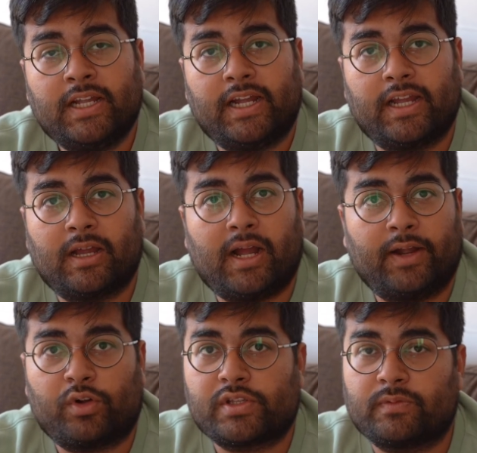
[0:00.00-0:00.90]
I
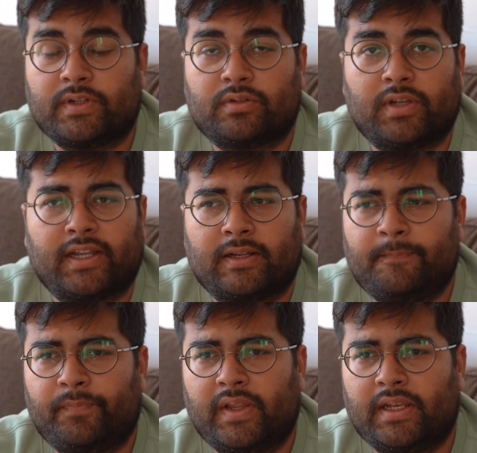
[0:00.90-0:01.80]
also went to
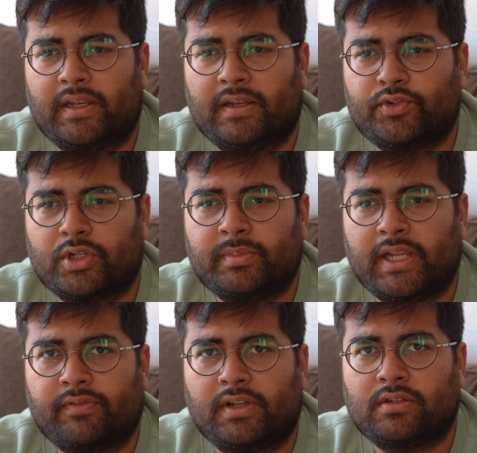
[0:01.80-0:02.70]

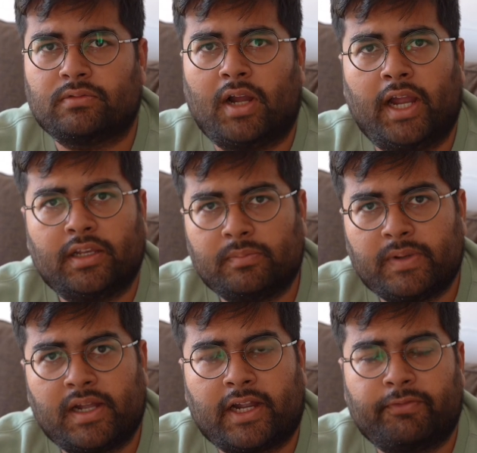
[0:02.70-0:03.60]
I went to
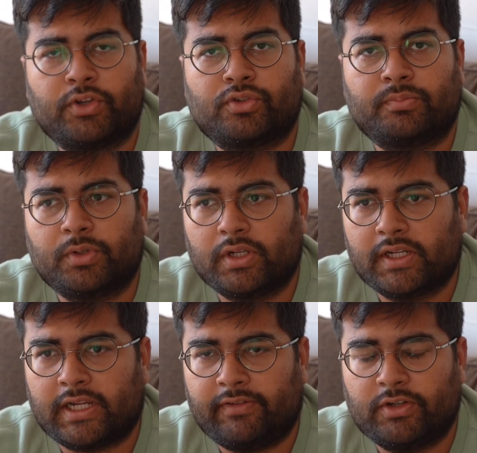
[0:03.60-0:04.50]
Heidelberg, I went to
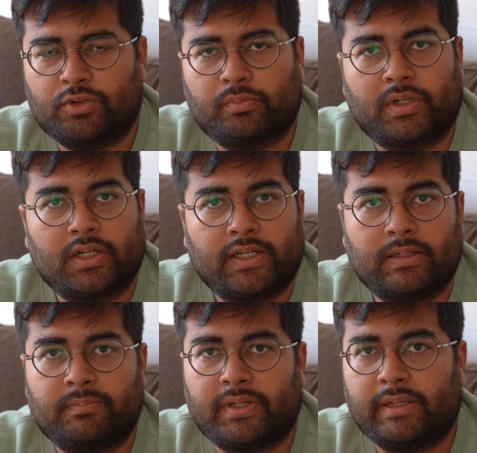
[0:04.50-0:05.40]
Munich, I went to
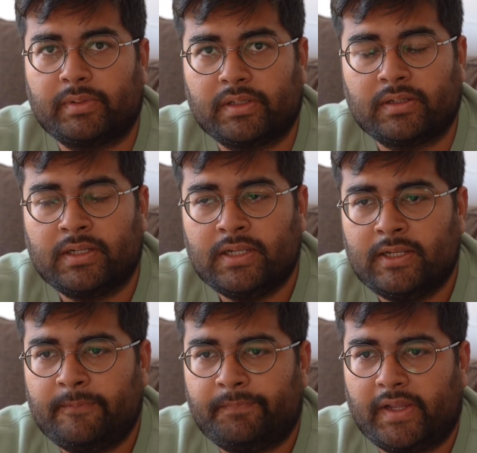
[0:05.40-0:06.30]
Berlin, Bremen,
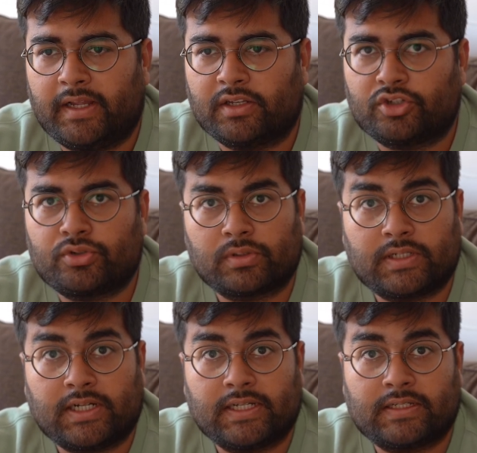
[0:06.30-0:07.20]
and
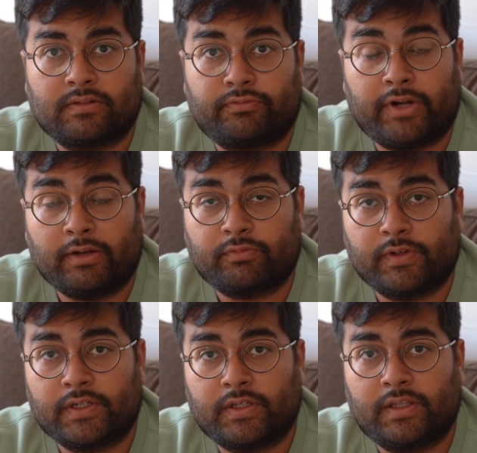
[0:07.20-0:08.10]
Stuttgart,
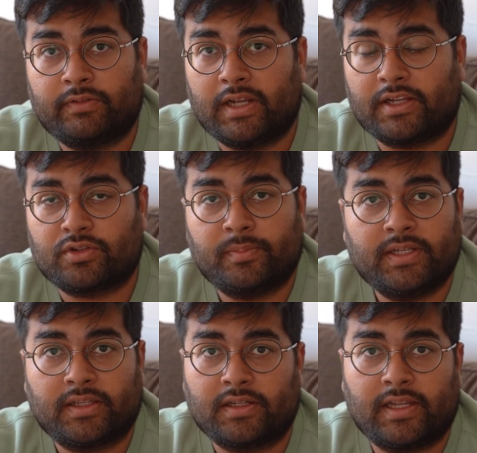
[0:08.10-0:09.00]
Frankfurt. There were like so
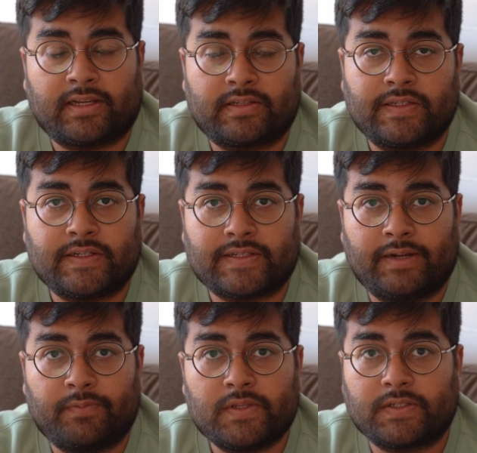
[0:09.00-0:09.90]
many other like cities
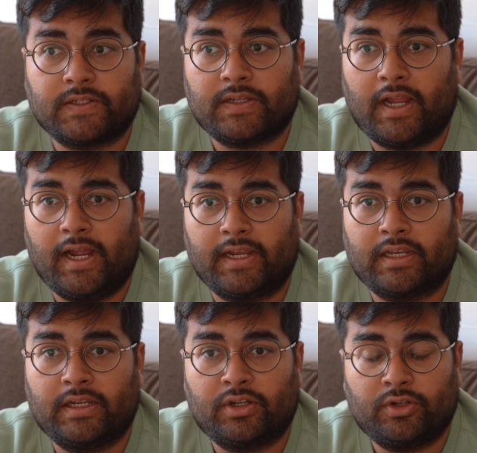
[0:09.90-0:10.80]
I visited, and
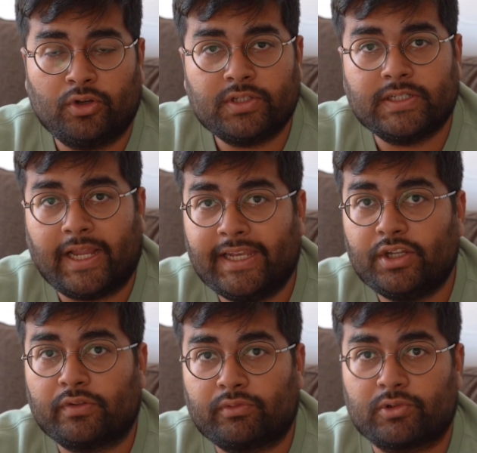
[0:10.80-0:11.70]
not in any
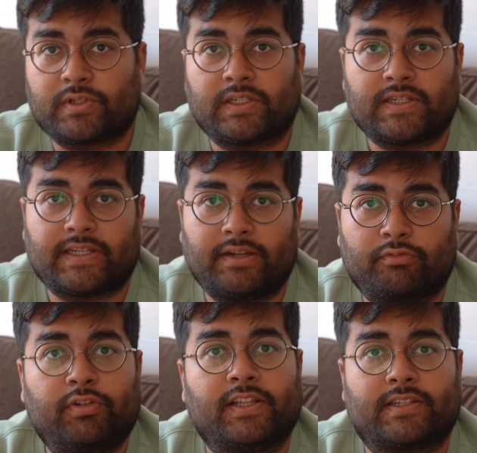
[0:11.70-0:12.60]
of those cities I
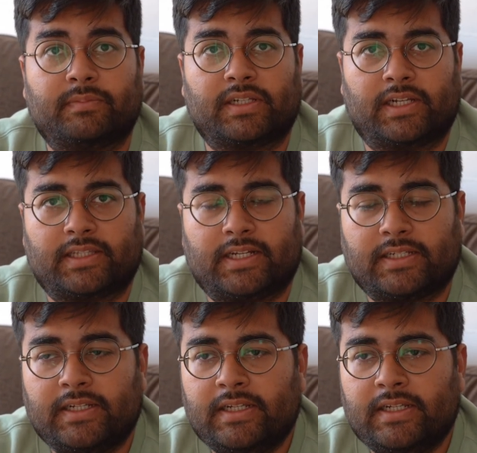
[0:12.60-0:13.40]
felt something like that.